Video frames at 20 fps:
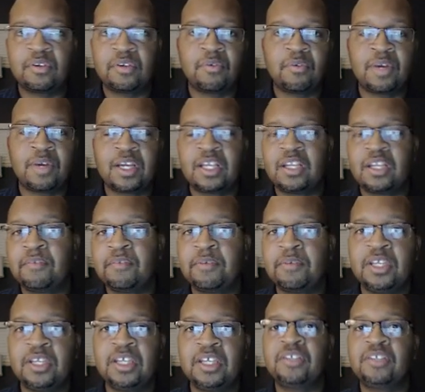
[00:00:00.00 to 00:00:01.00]
curriculum
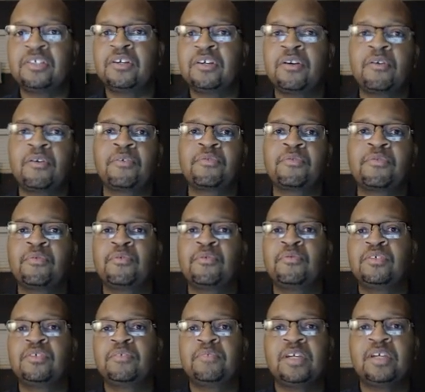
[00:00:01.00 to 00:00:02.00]
you needed to go
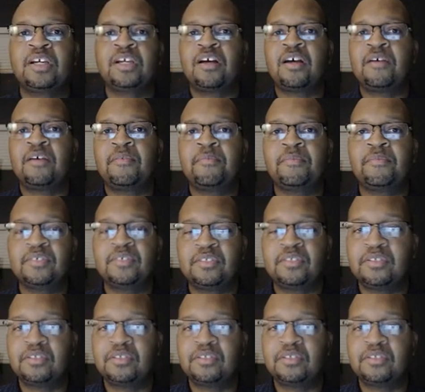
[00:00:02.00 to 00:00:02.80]
through to become